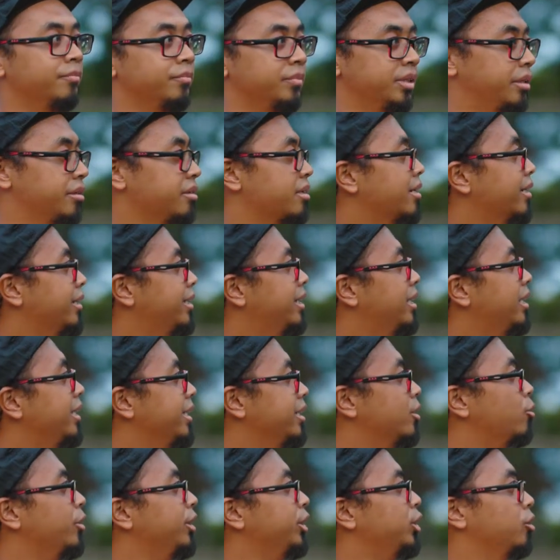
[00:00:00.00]
It's currently
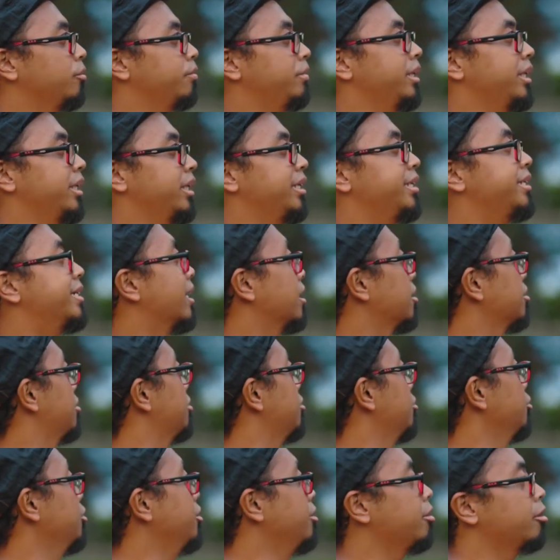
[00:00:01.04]
going to be dark
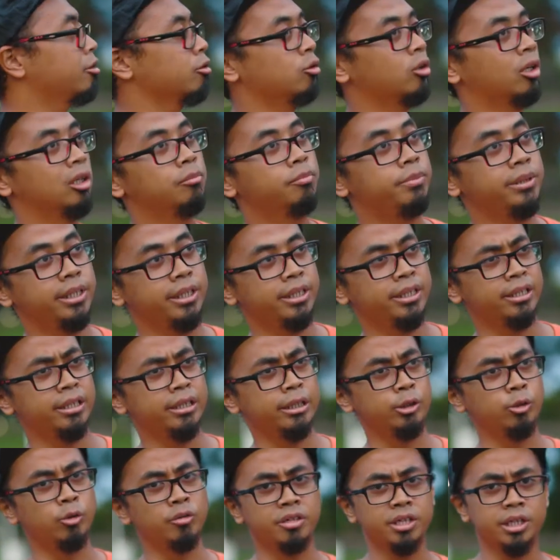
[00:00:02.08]
soon, so I'll be
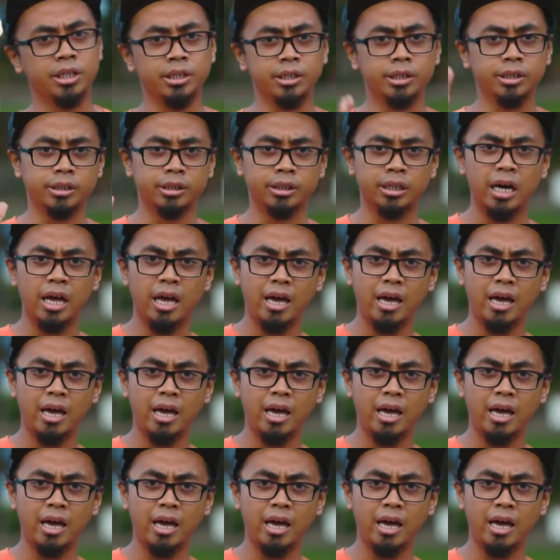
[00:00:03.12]
using the